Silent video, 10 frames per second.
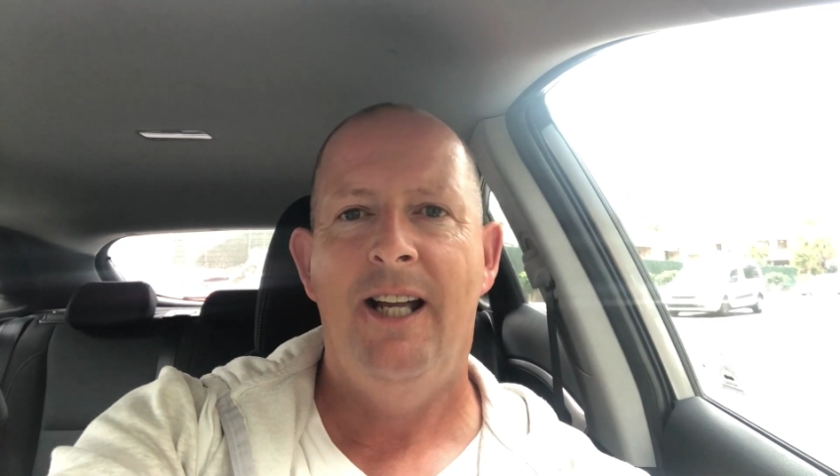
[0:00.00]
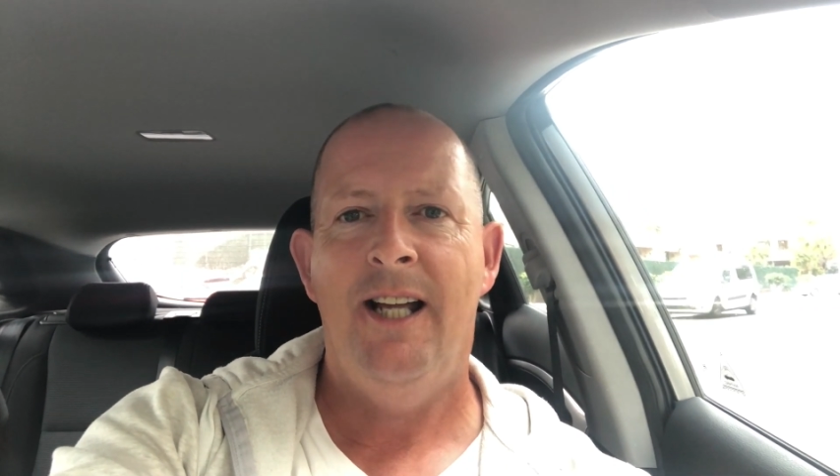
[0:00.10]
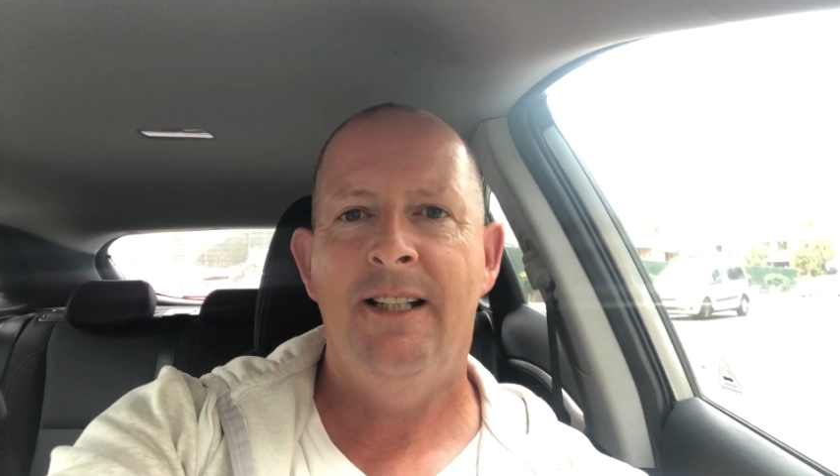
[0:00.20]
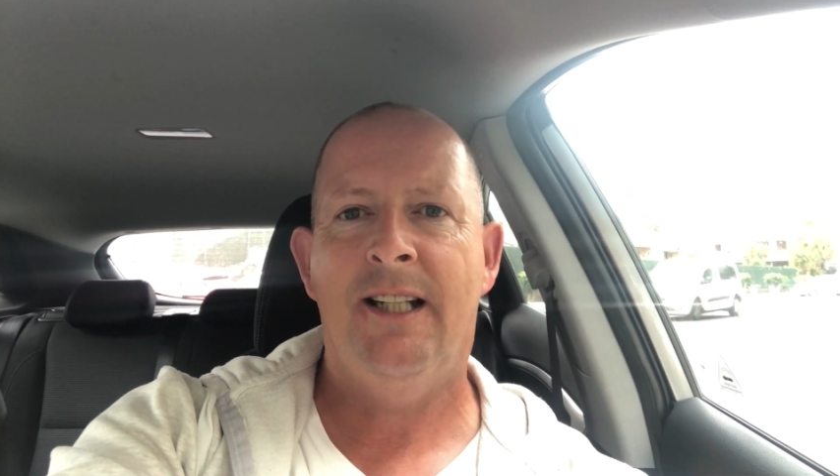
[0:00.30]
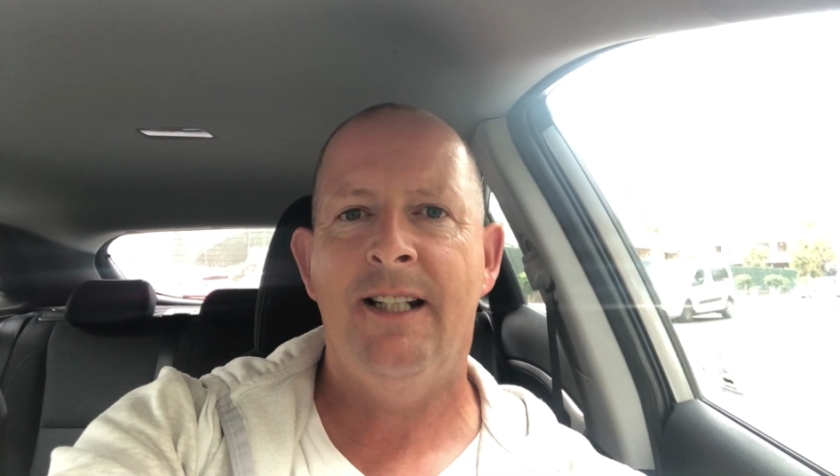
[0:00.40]

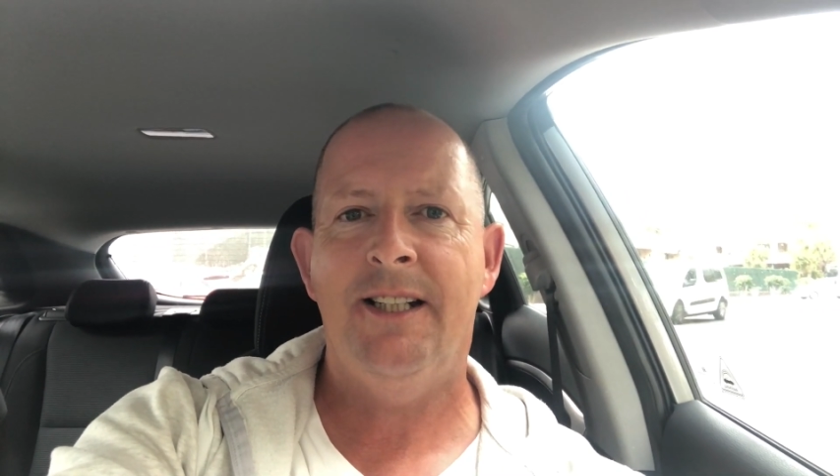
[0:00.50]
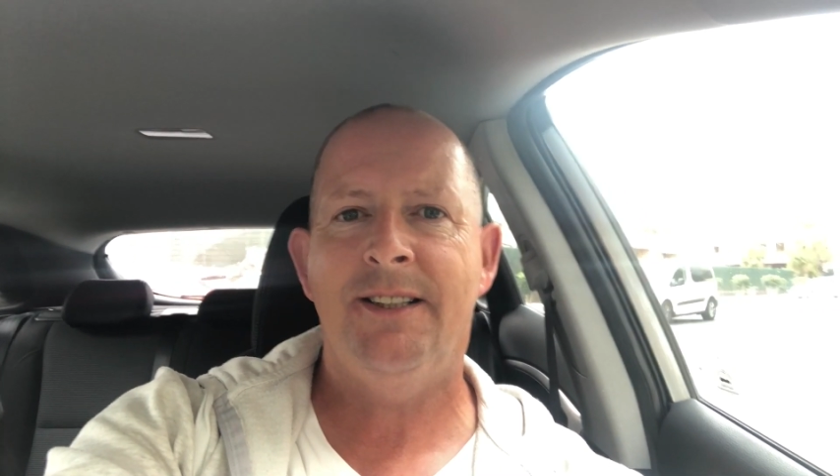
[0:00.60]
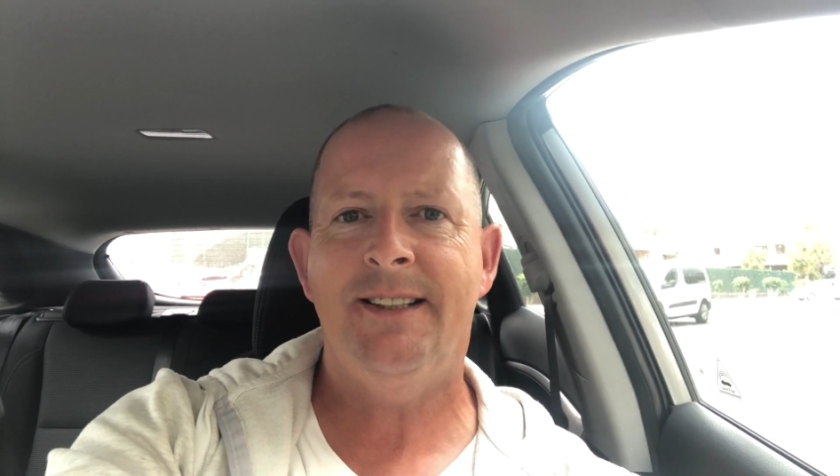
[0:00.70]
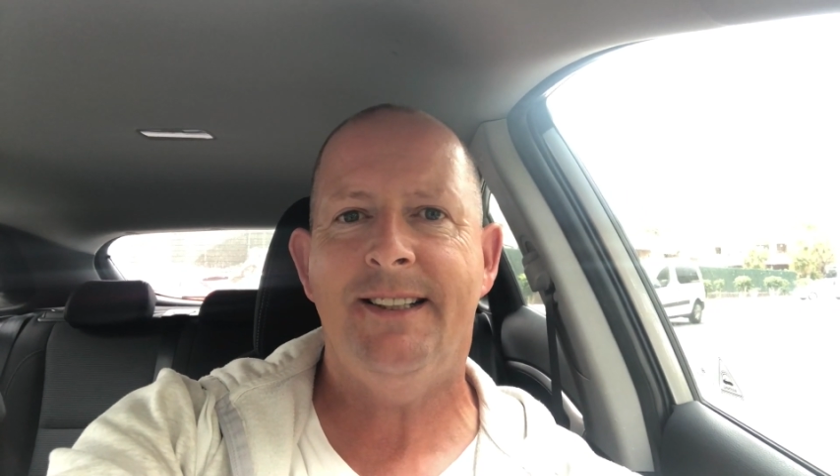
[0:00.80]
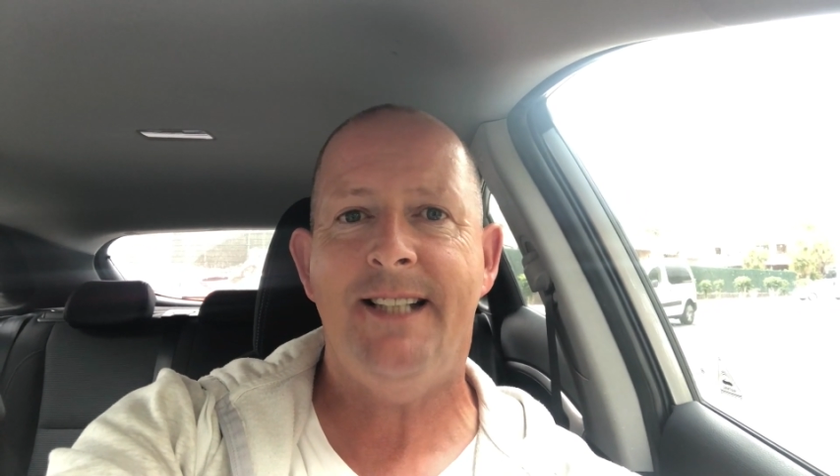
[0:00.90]
in the
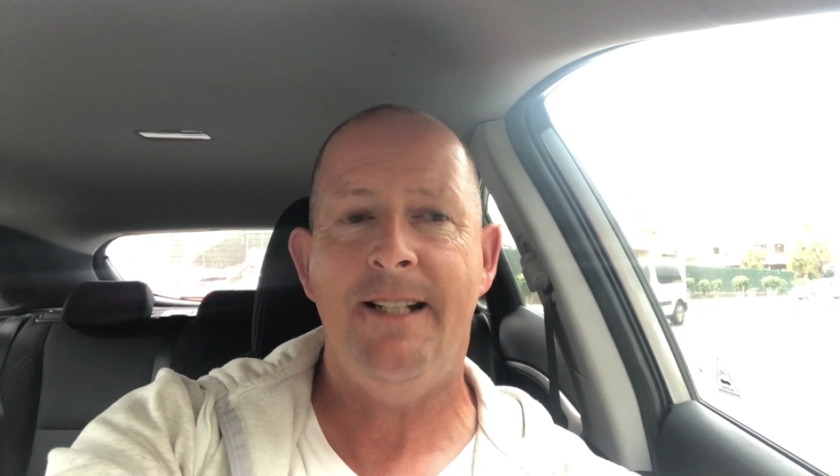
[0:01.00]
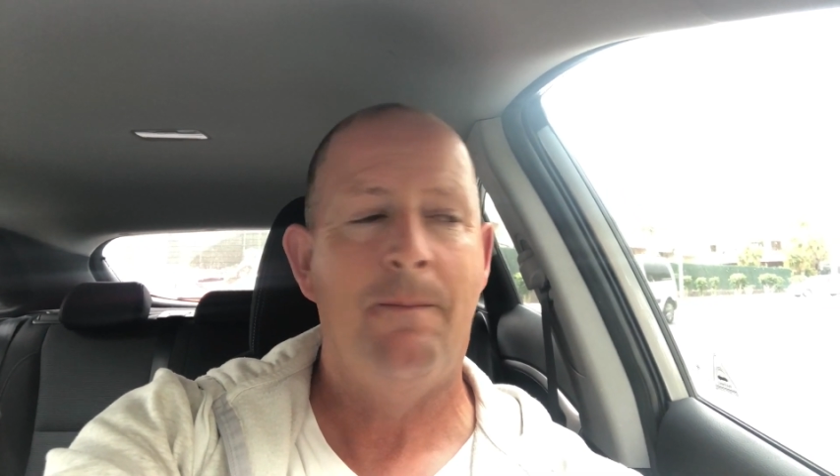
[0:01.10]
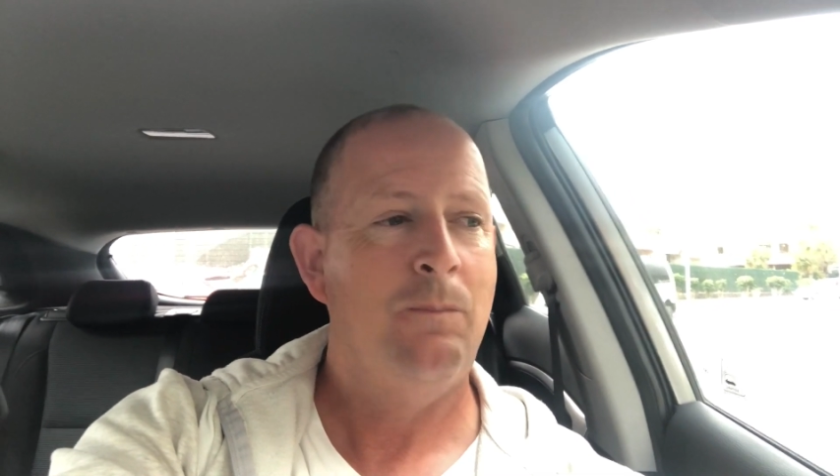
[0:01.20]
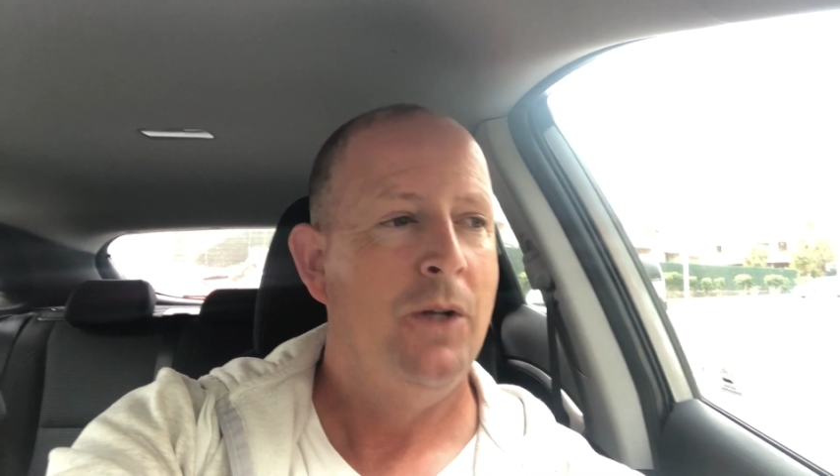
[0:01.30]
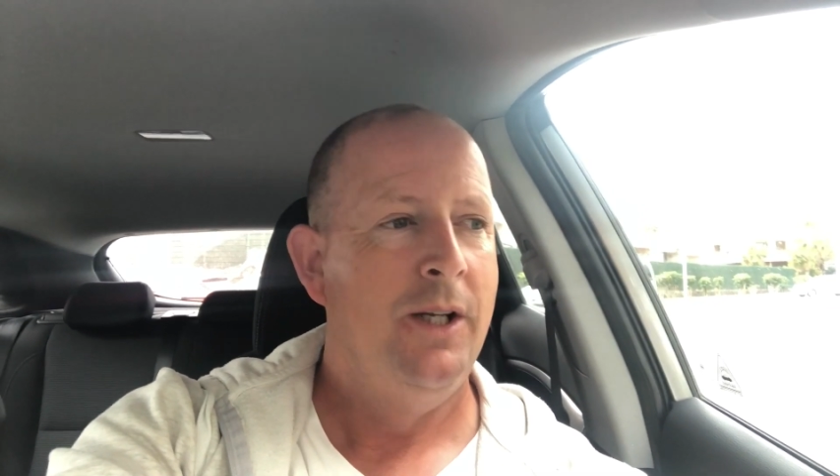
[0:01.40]
condition it's in.
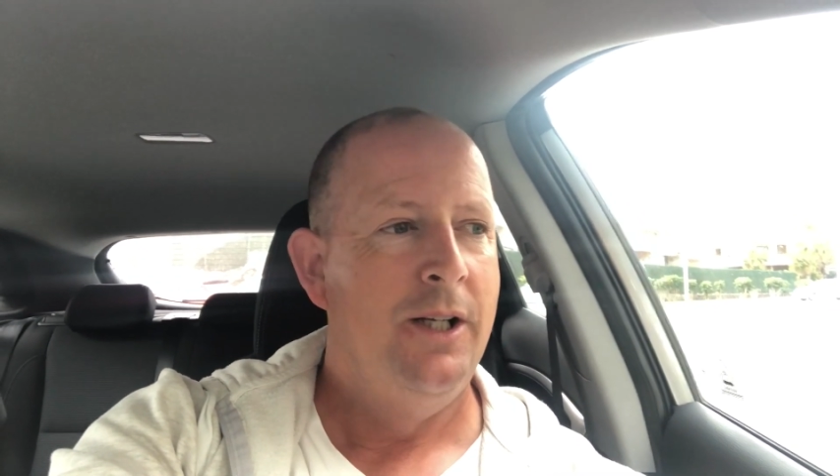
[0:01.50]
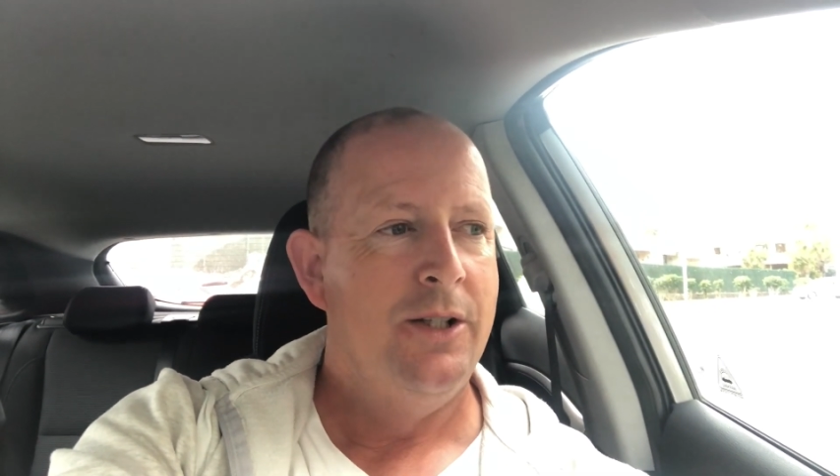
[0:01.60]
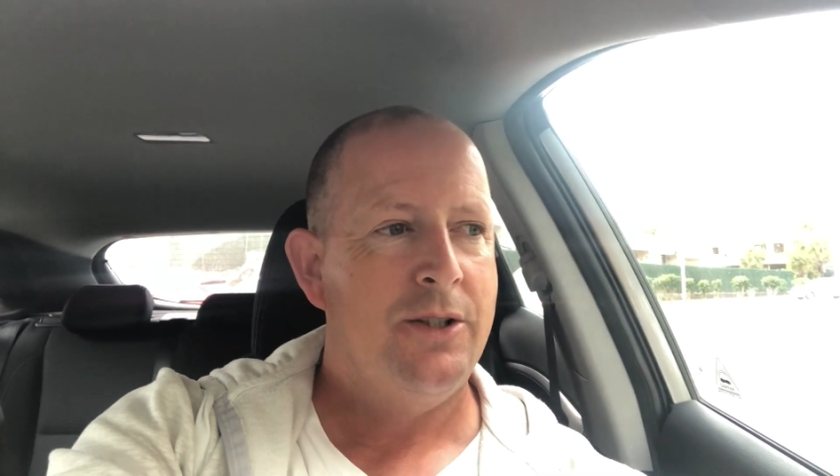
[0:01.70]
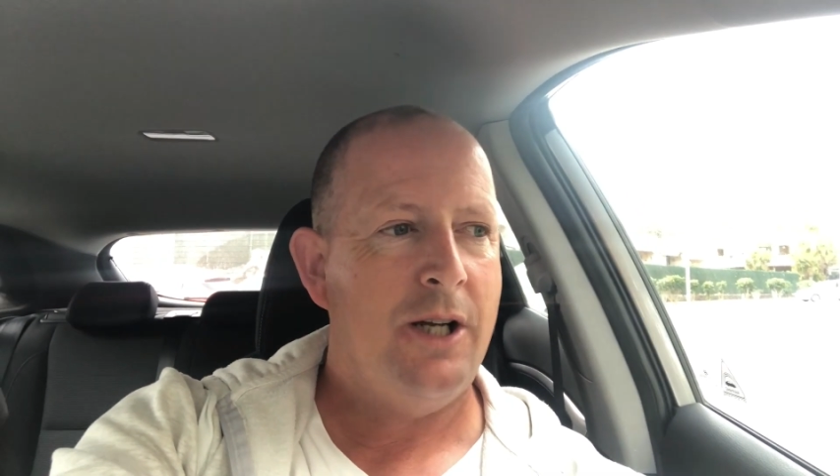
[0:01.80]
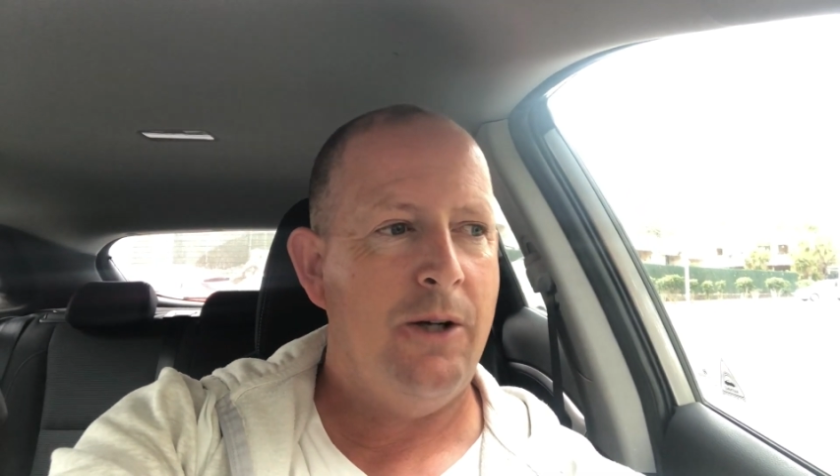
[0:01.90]

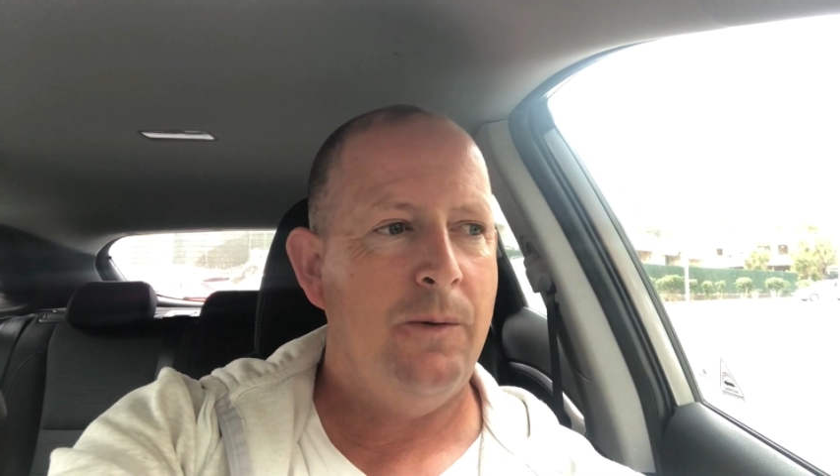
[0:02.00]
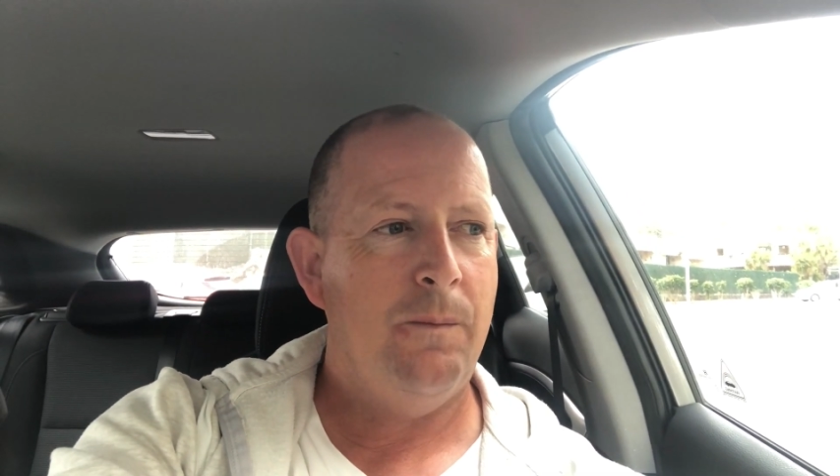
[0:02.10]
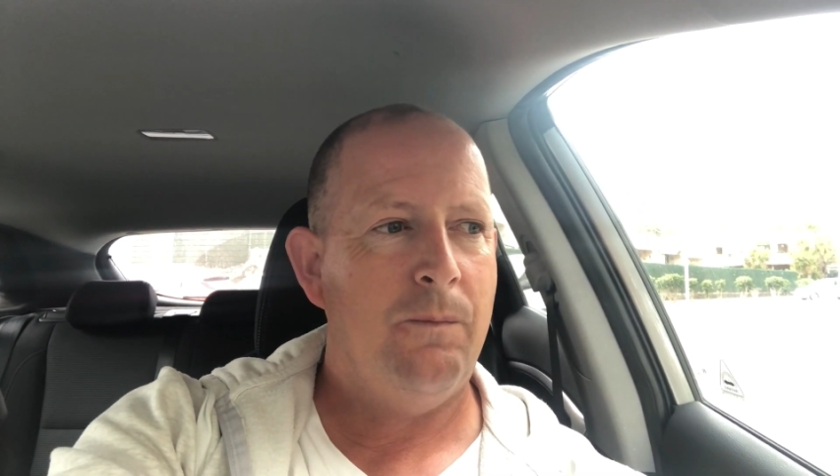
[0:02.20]
So